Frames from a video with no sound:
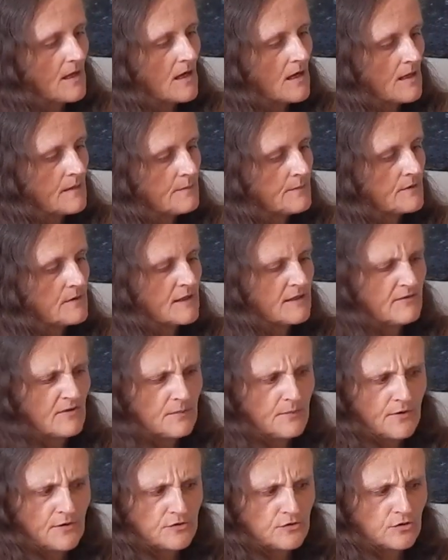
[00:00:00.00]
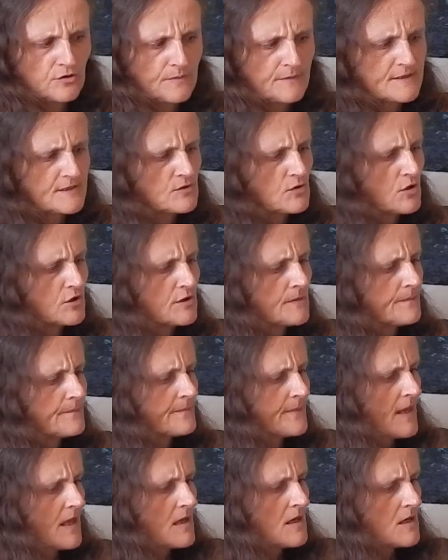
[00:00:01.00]
I believe I bought it on Amazon,
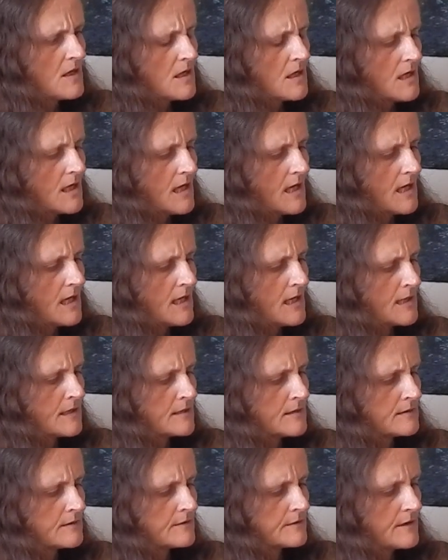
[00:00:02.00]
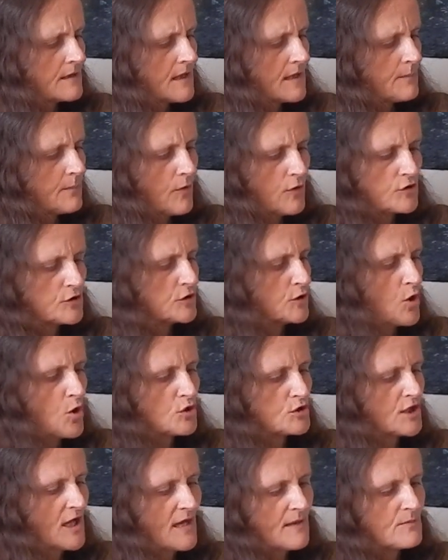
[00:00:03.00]
and I bought it a
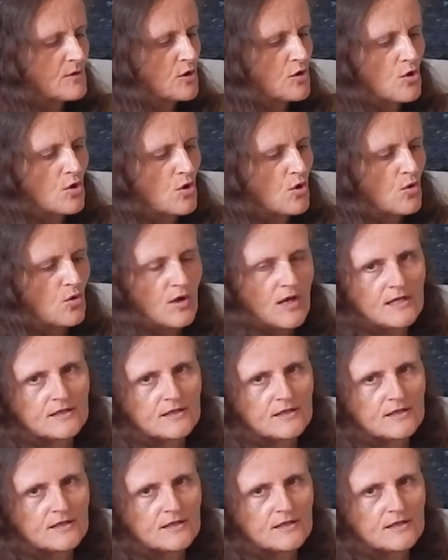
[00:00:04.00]
long time ago,